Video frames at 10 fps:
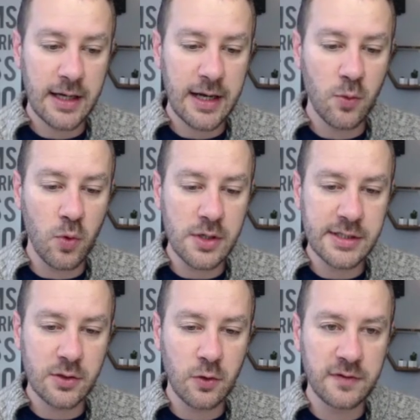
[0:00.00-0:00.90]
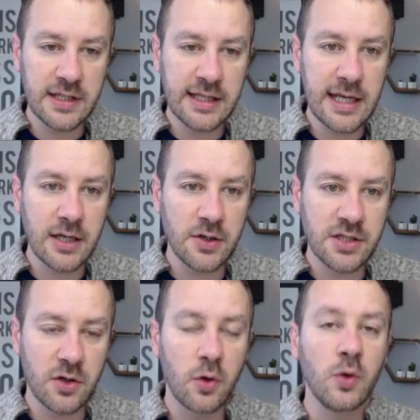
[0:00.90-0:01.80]
I wasn't overly keen on
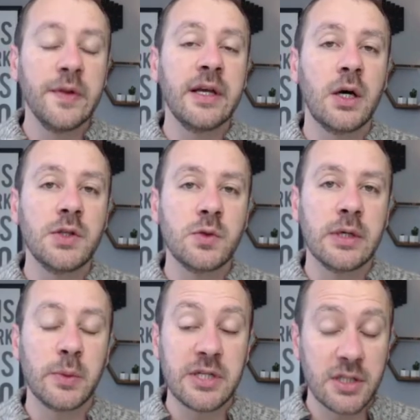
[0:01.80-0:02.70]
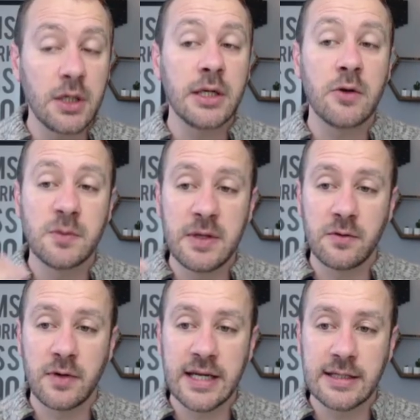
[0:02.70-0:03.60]
just holding on to it, which turned out to be the
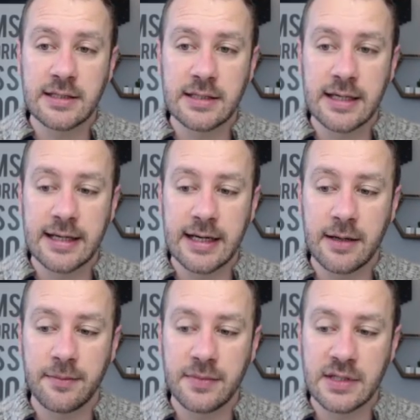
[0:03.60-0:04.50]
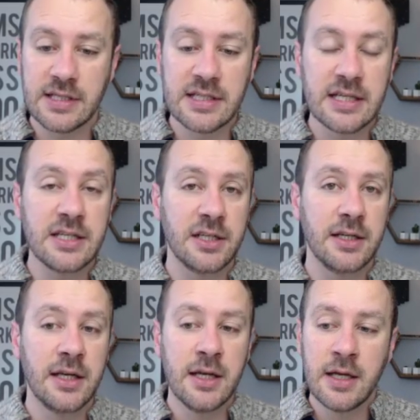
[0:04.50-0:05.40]
right
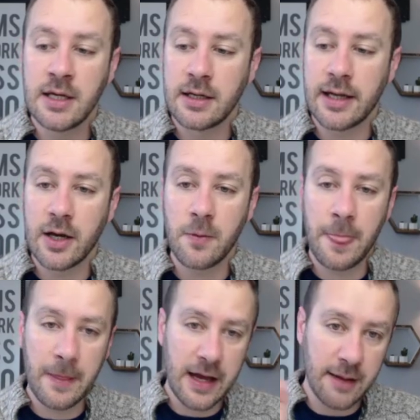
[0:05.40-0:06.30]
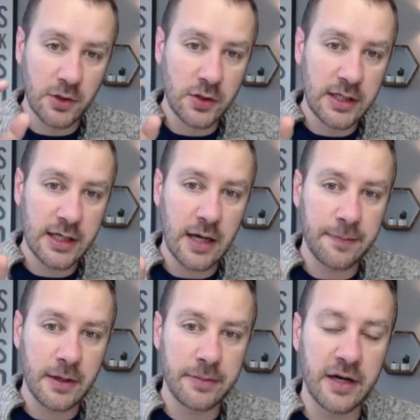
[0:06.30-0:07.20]
decision. Now, I'm looking
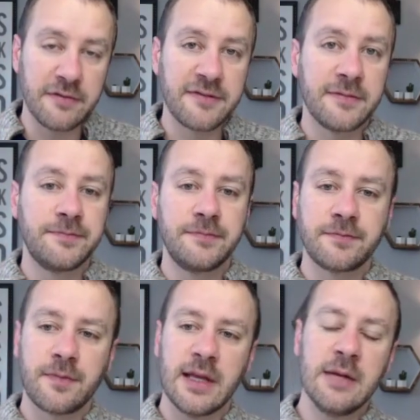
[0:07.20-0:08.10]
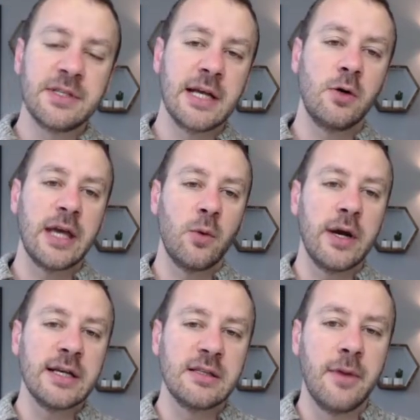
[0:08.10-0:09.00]
up above, and I'm saying, okay,
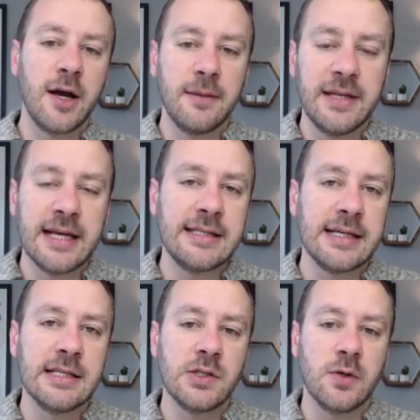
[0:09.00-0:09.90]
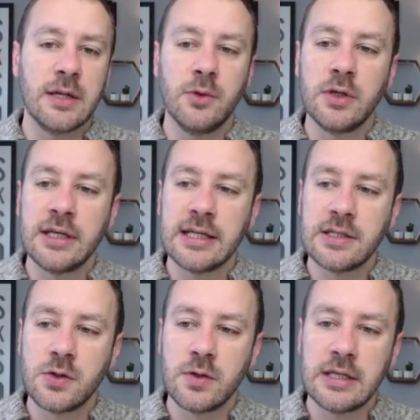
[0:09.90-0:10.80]
where has the market been hitting into? And I'm looking
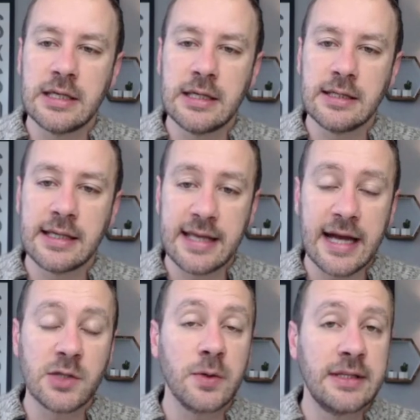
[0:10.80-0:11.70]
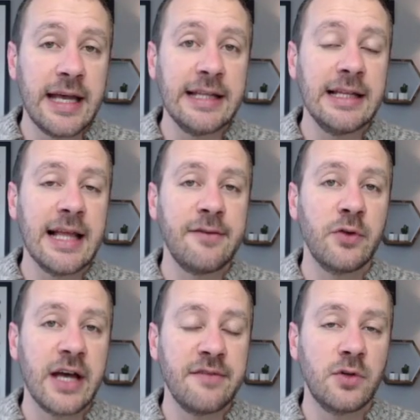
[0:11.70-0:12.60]
into the actual daily
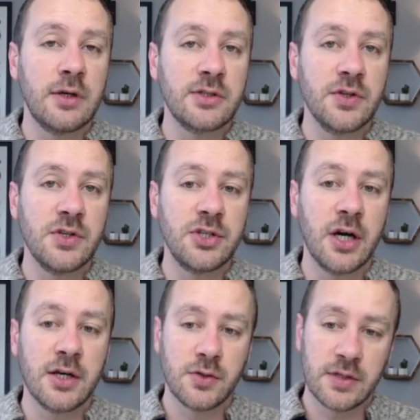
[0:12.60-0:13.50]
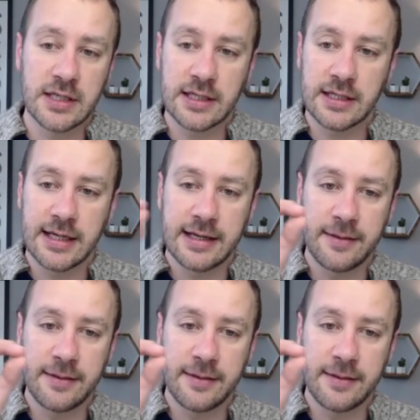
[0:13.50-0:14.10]
level that I've got on the chart, so the